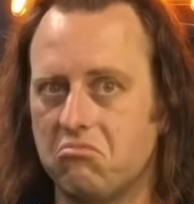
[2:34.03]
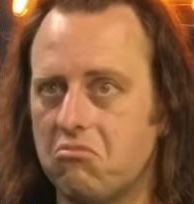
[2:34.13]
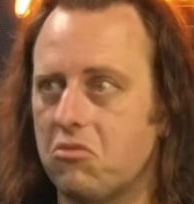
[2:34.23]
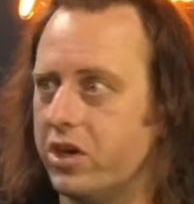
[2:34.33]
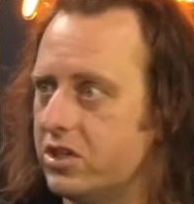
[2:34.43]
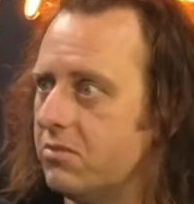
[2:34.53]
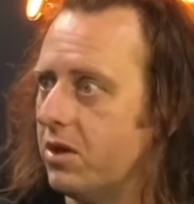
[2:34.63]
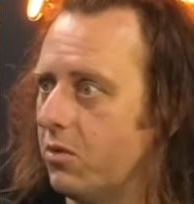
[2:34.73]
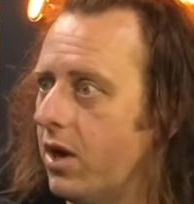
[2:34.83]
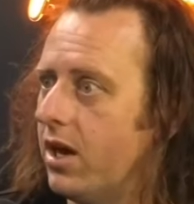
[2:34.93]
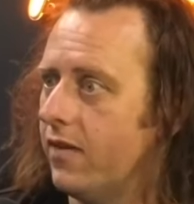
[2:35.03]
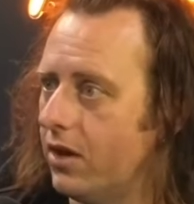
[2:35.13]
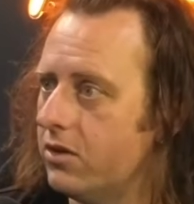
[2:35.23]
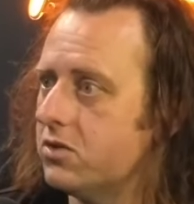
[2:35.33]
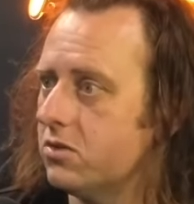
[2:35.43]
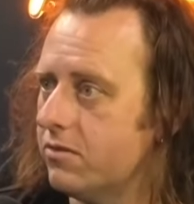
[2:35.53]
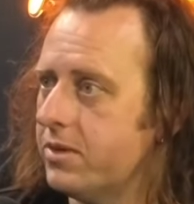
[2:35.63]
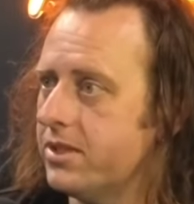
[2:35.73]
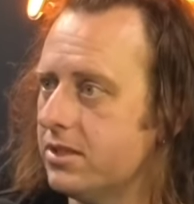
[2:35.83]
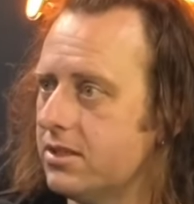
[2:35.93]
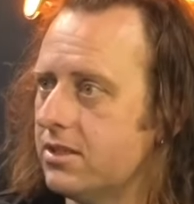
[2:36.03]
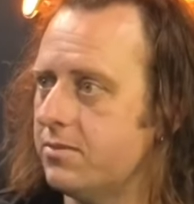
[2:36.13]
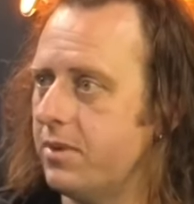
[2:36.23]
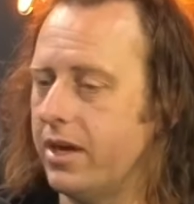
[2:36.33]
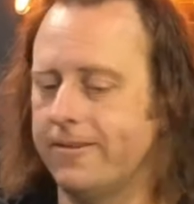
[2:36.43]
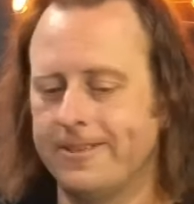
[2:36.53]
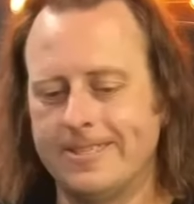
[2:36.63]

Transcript: reasonably well in those sort of businesses, but